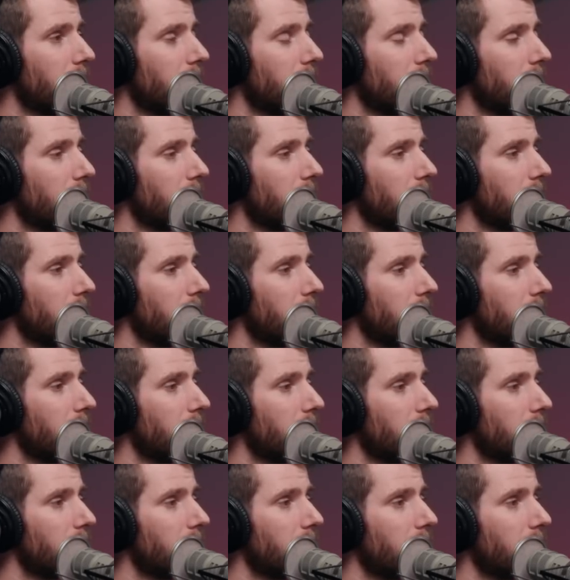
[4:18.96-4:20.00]

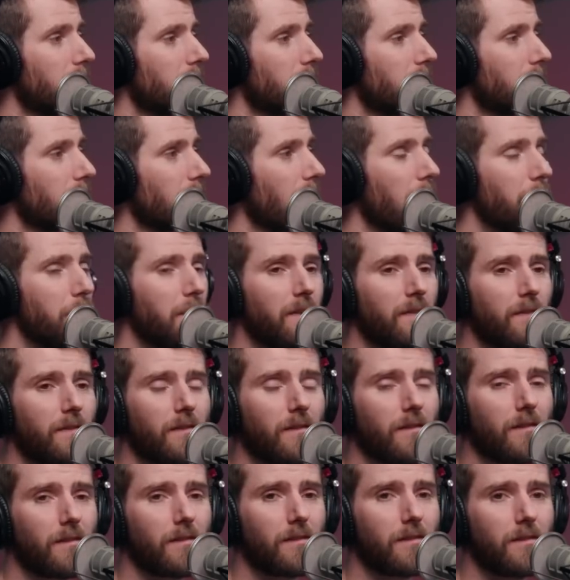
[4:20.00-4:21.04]

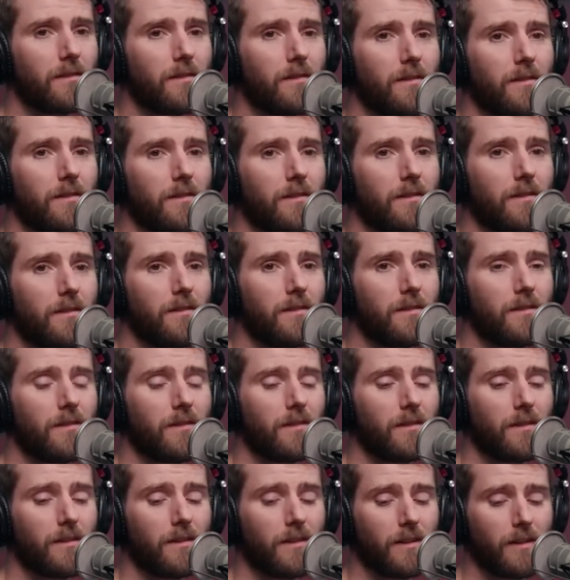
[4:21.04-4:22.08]

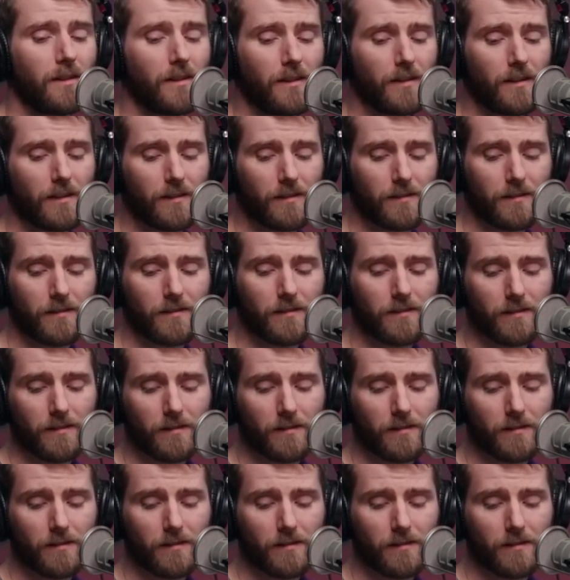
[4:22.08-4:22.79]
The person shown says nothing.